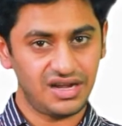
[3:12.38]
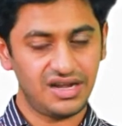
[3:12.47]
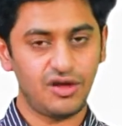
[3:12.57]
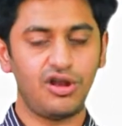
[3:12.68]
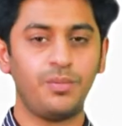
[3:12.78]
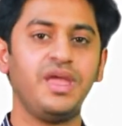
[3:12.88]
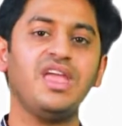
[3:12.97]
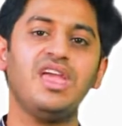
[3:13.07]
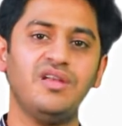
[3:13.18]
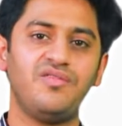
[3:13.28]

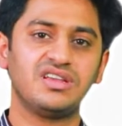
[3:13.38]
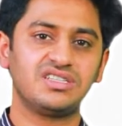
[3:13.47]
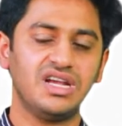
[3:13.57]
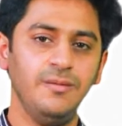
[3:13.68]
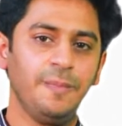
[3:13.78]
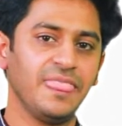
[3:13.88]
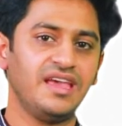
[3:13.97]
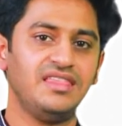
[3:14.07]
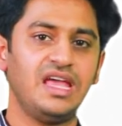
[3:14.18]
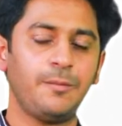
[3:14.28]
developing infection.
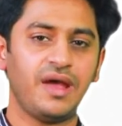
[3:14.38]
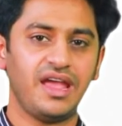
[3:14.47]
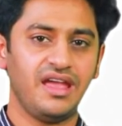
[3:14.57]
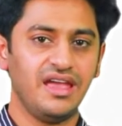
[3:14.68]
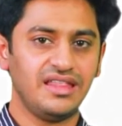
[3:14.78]
Thereby